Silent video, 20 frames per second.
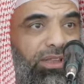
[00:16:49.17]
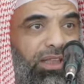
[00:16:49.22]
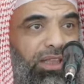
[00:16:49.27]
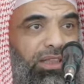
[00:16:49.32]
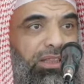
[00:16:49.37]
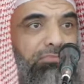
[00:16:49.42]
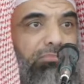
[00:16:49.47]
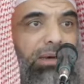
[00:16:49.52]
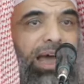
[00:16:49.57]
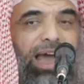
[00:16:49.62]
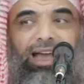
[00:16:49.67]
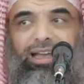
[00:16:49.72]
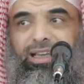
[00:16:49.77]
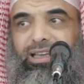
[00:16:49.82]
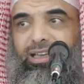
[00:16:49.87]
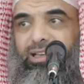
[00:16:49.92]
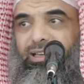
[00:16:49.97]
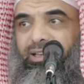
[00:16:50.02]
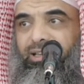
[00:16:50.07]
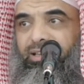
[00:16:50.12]
in the
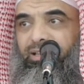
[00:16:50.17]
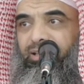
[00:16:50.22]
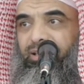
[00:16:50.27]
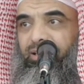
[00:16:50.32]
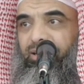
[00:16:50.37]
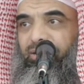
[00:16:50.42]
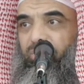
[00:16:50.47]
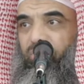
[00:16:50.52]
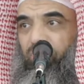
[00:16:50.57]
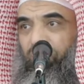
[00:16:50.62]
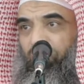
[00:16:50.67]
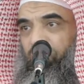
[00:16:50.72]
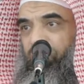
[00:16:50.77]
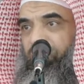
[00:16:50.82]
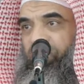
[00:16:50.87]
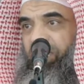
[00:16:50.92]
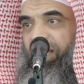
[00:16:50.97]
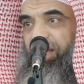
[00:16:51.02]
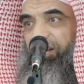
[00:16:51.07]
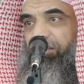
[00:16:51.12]
back. One
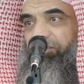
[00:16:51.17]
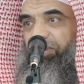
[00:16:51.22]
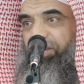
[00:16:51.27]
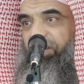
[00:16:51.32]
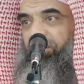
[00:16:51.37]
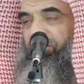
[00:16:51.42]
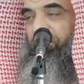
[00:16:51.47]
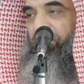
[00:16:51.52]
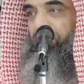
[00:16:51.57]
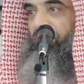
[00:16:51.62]
was ahead of the other.